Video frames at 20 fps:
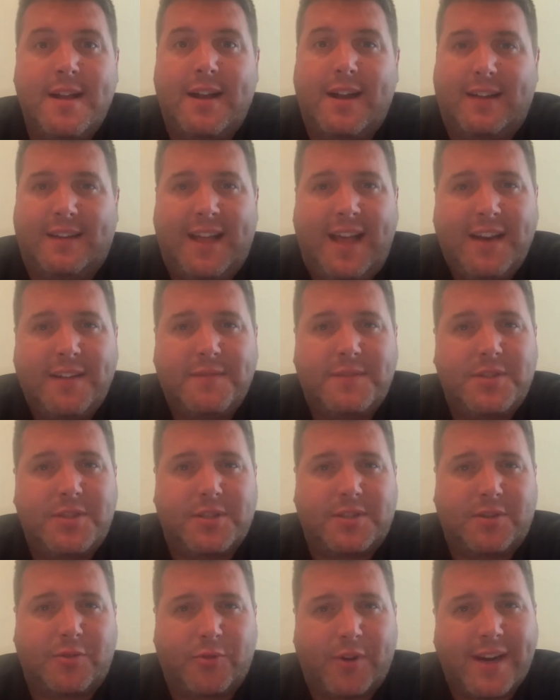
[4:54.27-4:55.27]
a lot of
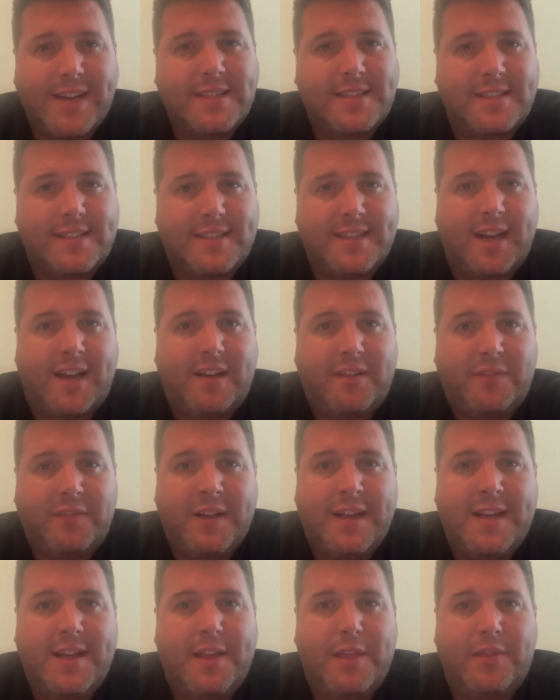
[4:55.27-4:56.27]
just great stuff
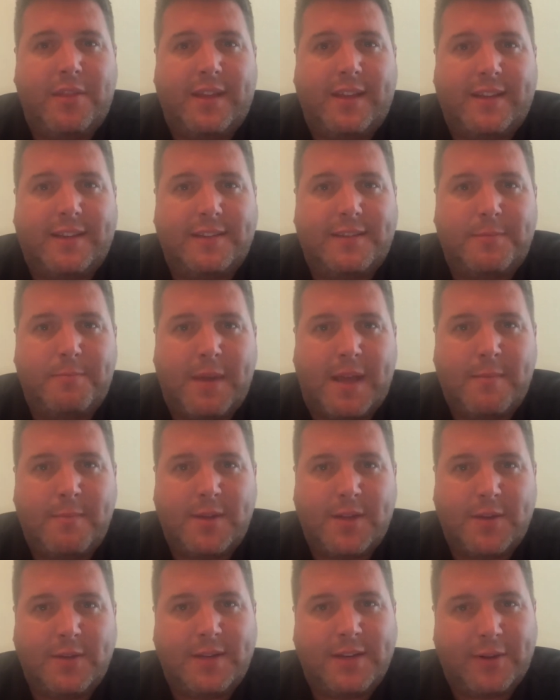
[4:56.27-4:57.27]
that maybe
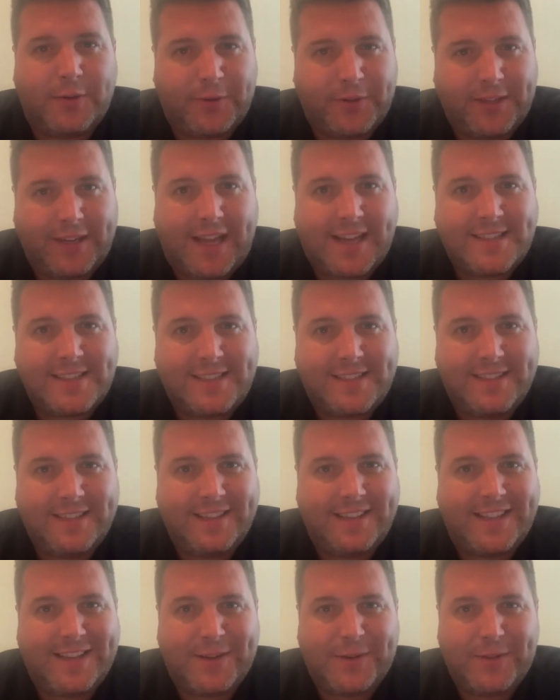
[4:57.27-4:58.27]
you didn't realize
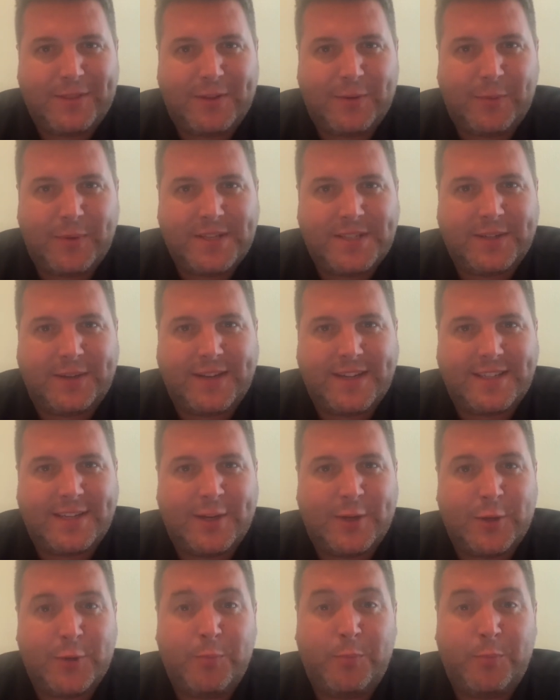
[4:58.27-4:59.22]
that we still need to do.